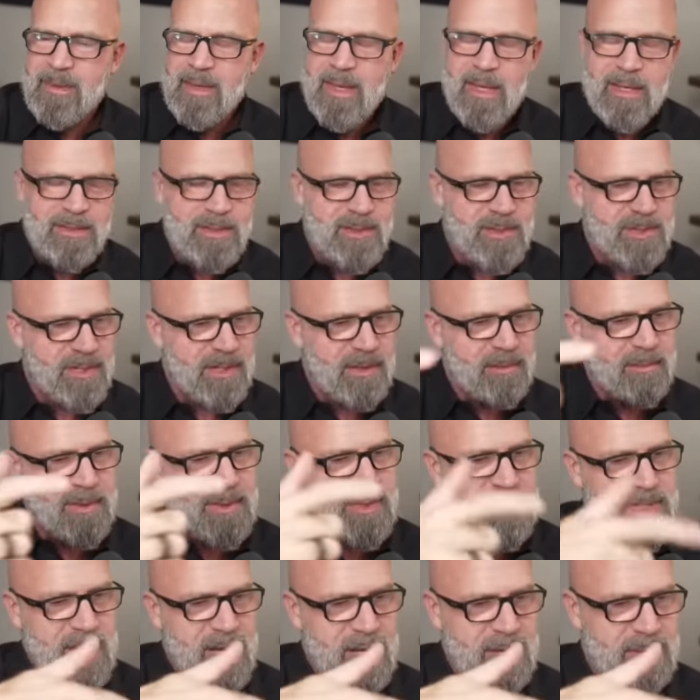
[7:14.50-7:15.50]
And sitting
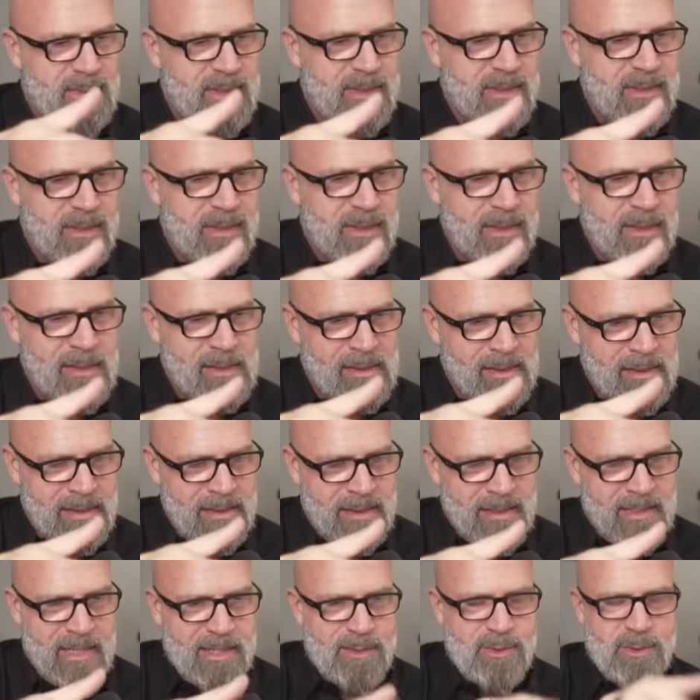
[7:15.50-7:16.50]
beside me in
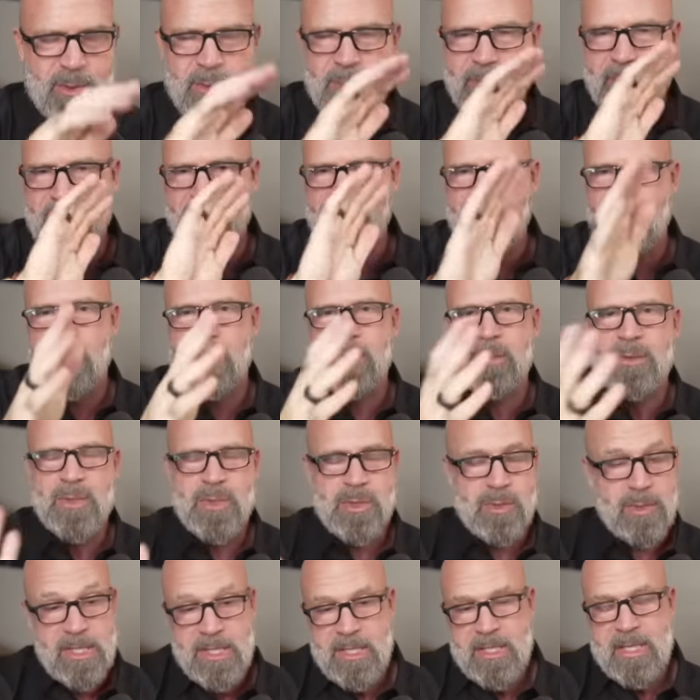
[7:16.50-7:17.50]
the next room with a curtain,
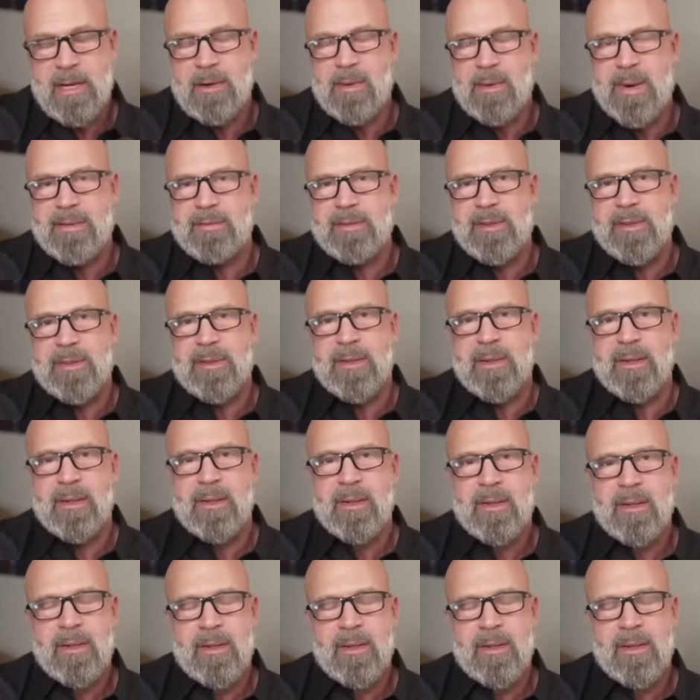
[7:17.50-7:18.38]
so you can hear everything.